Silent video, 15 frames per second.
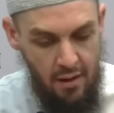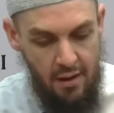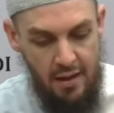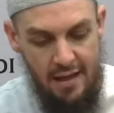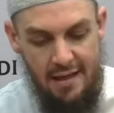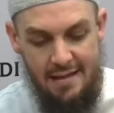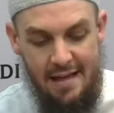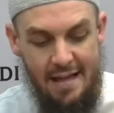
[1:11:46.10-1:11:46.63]

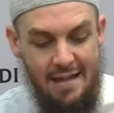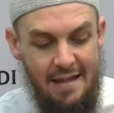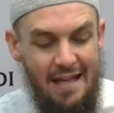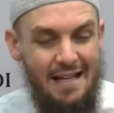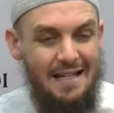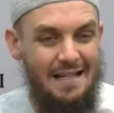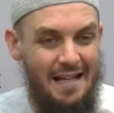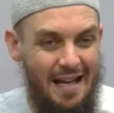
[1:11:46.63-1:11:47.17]
He said,
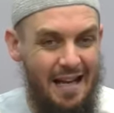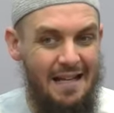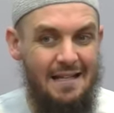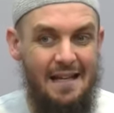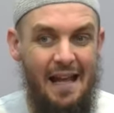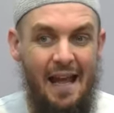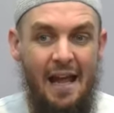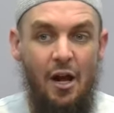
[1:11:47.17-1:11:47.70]
this
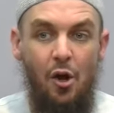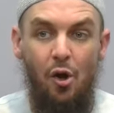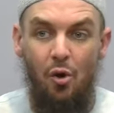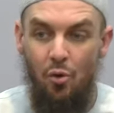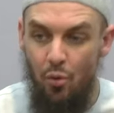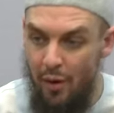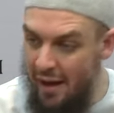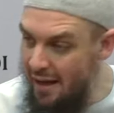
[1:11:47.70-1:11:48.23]
is a
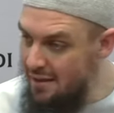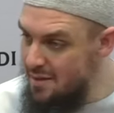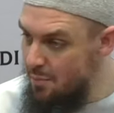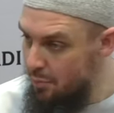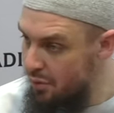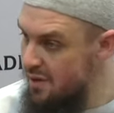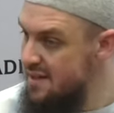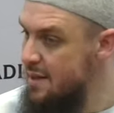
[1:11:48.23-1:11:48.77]
great
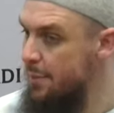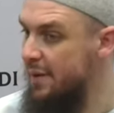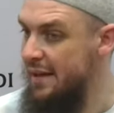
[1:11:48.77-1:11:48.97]
principle,